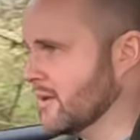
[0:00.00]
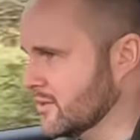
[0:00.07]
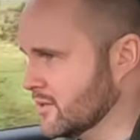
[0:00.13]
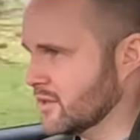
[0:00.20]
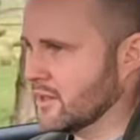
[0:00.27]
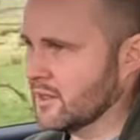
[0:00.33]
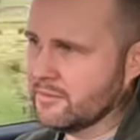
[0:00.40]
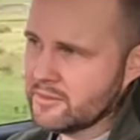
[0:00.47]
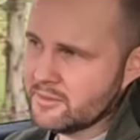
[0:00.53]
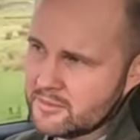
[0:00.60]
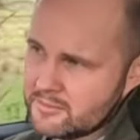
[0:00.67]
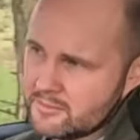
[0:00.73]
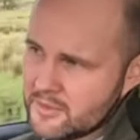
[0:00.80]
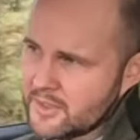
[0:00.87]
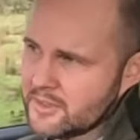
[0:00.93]
It's a kind of
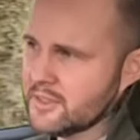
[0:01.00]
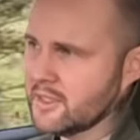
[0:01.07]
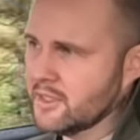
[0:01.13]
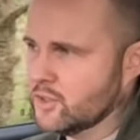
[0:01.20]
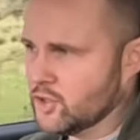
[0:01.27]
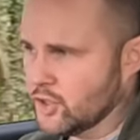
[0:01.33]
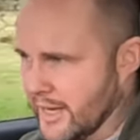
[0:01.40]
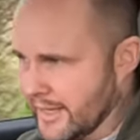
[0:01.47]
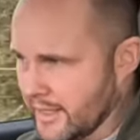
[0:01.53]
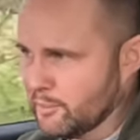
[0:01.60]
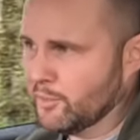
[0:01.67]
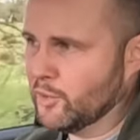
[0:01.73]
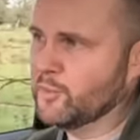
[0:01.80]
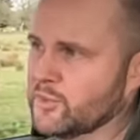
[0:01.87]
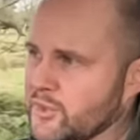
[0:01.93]
a nice little gentle
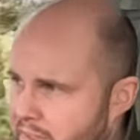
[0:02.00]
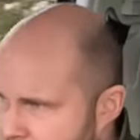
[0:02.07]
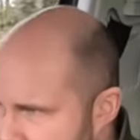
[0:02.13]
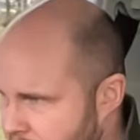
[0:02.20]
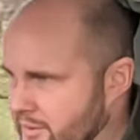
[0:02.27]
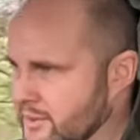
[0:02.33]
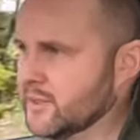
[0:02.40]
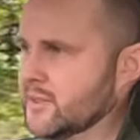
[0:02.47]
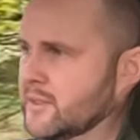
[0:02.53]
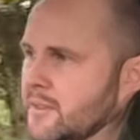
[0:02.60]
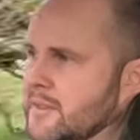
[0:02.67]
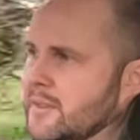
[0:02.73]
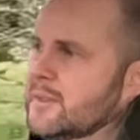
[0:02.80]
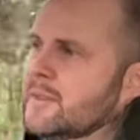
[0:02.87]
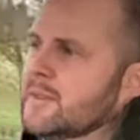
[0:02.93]
bumps here on this
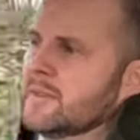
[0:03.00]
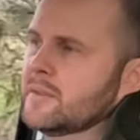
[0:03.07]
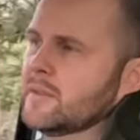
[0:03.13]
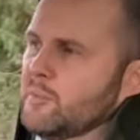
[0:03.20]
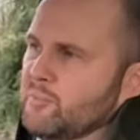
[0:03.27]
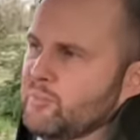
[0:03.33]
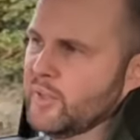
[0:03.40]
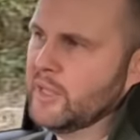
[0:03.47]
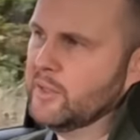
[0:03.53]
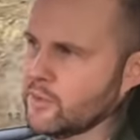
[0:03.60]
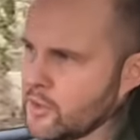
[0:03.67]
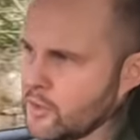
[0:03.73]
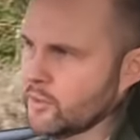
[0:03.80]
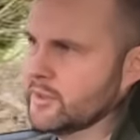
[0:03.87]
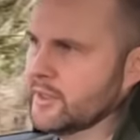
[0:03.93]
kind of B
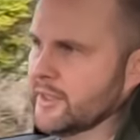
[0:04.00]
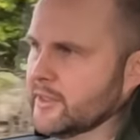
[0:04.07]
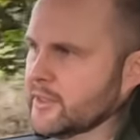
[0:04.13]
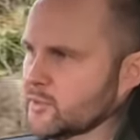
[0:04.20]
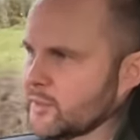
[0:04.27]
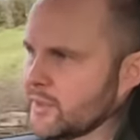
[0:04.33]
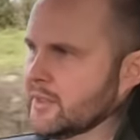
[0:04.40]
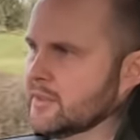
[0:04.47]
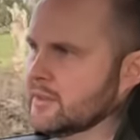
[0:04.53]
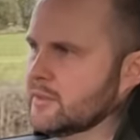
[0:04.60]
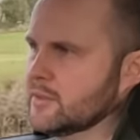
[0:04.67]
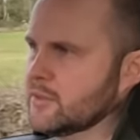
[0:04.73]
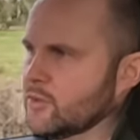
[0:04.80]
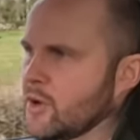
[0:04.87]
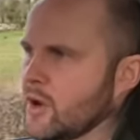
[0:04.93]
road here as we
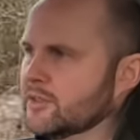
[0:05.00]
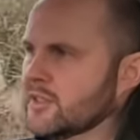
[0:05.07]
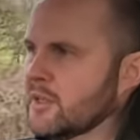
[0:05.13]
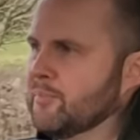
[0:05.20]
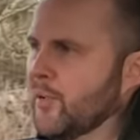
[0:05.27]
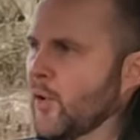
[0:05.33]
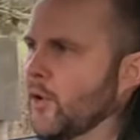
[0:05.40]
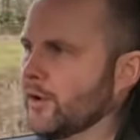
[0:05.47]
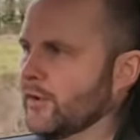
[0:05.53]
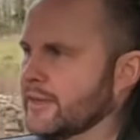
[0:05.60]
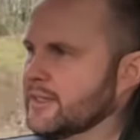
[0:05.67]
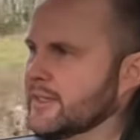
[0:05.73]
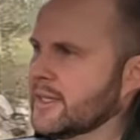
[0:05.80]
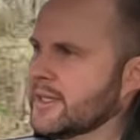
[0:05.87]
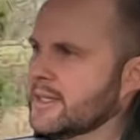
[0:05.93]
cross the border
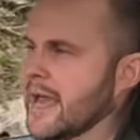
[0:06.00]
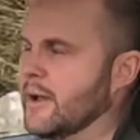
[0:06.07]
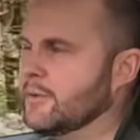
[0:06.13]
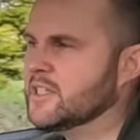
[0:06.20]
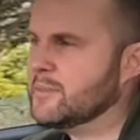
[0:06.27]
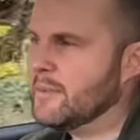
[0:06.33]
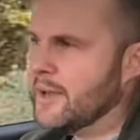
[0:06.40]
into County